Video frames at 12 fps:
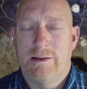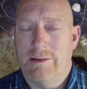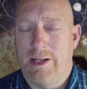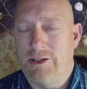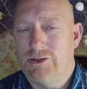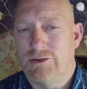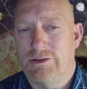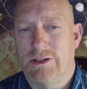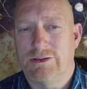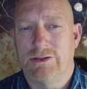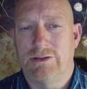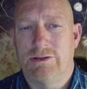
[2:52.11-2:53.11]
nature
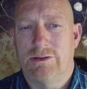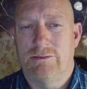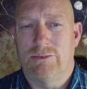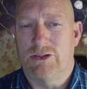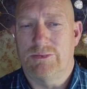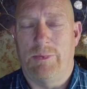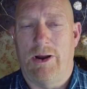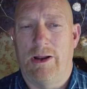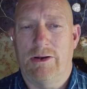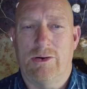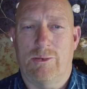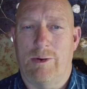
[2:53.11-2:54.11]
doesn't
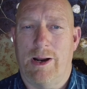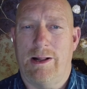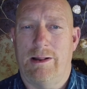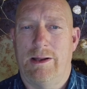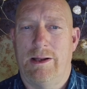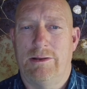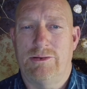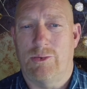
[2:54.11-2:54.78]
respond correctly,